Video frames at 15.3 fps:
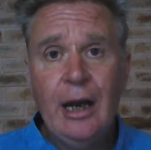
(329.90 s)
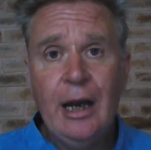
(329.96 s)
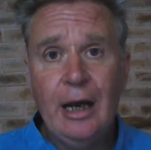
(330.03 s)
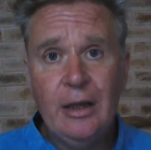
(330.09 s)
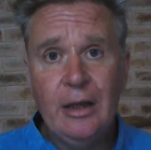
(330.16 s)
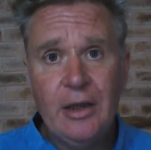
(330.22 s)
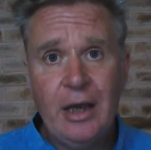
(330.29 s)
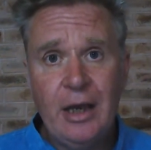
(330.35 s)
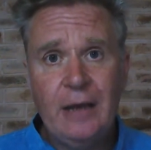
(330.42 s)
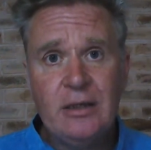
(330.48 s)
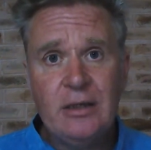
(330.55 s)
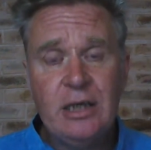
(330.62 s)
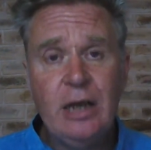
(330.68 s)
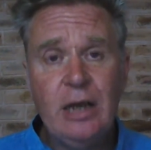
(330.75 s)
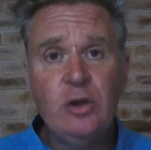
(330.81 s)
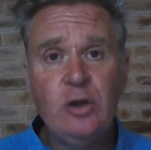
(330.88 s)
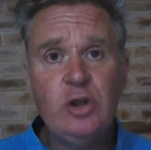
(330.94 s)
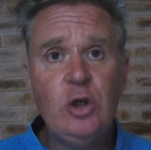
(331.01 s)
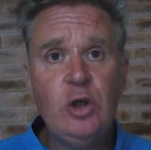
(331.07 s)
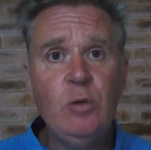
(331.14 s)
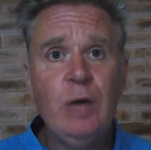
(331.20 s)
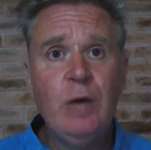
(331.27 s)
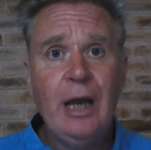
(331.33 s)
And that tells
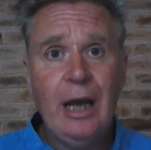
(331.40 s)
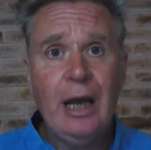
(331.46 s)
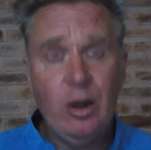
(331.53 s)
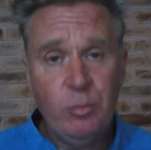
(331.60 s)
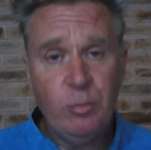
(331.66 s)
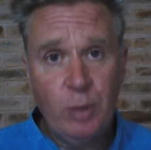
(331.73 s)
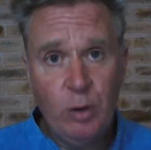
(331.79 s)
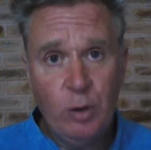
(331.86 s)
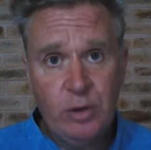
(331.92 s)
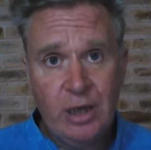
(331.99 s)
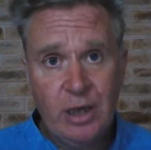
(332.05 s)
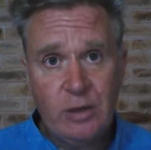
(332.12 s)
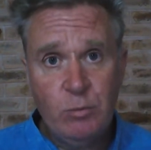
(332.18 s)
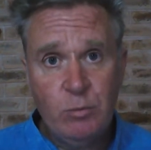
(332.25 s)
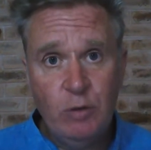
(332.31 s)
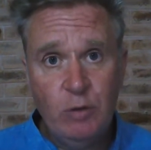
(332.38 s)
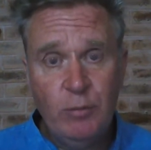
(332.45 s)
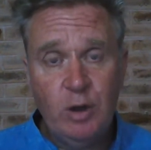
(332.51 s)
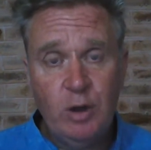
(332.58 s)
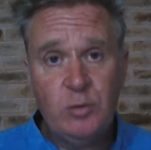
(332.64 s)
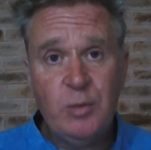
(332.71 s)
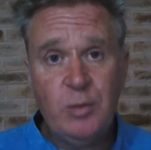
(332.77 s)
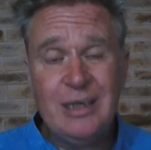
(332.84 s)
you how the protest movement
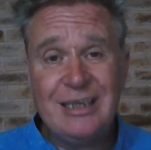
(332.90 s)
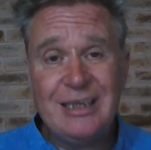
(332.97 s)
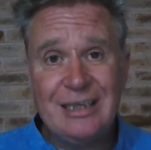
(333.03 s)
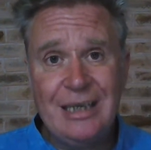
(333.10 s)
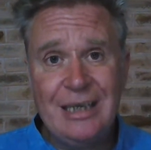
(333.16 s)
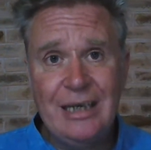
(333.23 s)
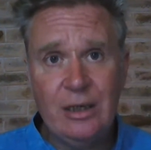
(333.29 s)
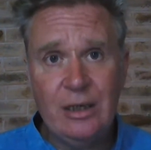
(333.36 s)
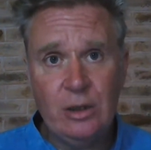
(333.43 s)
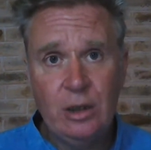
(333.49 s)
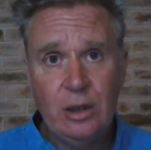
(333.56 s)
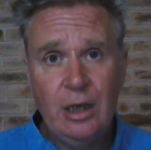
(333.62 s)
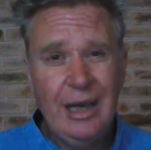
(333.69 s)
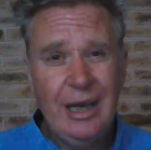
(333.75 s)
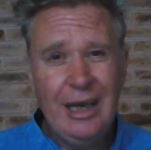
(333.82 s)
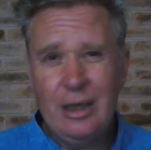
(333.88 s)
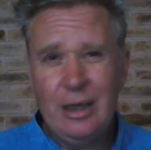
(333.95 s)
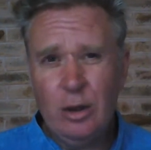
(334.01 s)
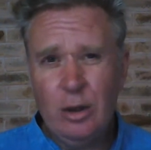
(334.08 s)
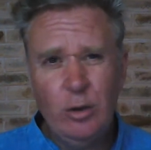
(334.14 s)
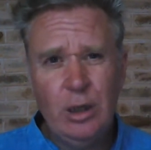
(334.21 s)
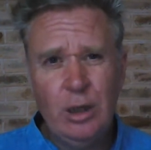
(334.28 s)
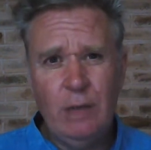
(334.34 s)
has been steered,
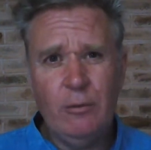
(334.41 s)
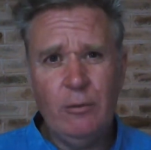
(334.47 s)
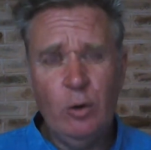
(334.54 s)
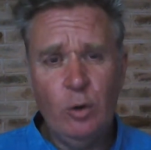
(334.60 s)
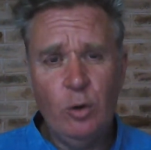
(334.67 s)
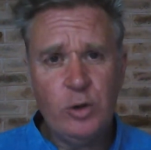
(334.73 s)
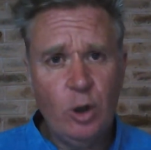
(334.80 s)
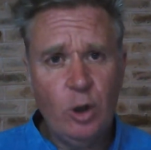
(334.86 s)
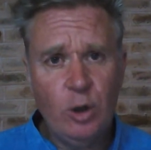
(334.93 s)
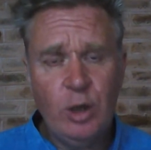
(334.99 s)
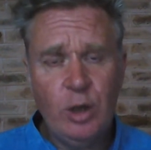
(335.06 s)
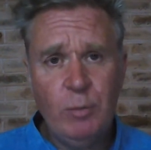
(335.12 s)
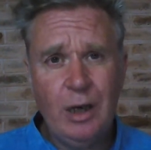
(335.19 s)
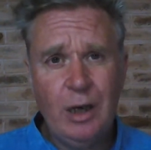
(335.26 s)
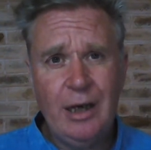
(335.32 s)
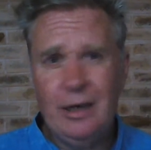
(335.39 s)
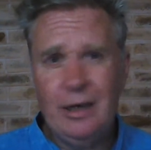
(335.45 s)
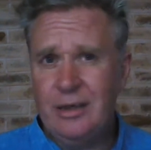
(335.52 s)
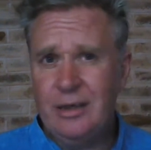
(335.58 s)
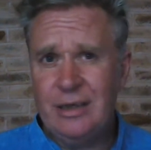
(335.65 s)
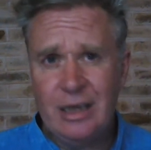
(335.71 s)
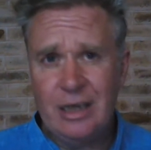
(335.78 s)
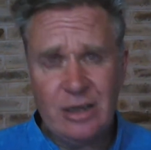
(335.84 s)
including, of course, Occupy and
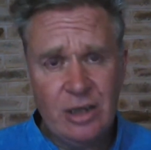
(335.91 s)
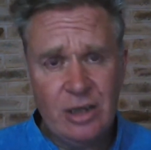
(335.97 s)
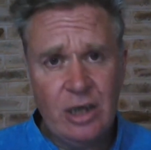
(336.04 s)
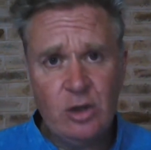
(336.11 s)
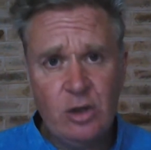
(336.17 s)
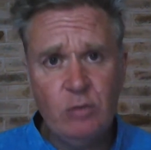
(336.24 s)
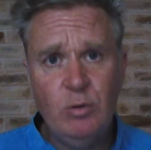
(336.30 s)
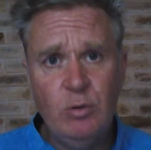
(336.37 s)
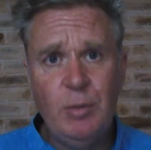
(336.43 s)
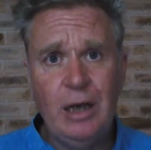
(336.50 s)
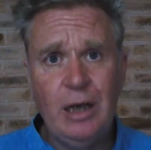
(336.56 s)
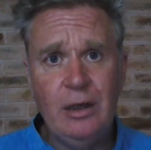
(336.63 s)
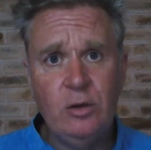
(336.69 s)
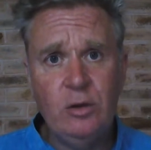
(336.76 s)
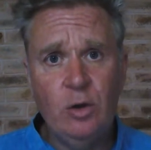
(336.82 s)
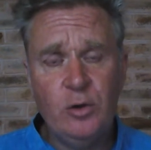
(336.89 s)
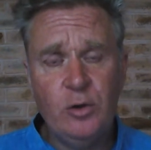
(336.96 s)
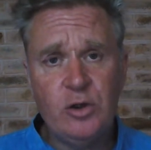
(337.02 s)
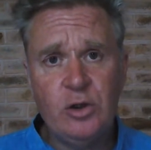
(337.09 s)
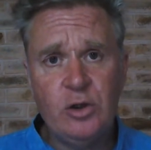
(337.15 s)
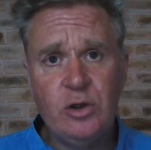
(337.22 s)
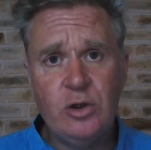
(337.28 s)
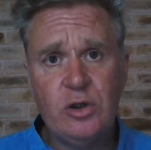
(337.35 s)
this Extinction Rebellion
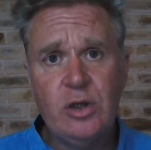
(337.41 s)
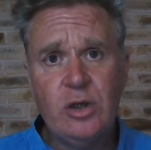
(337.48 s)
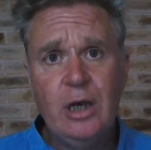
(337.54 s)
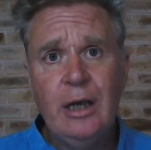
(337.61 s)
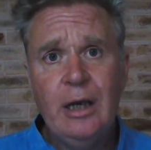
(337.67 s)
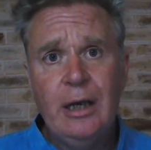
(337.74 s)
nonsense.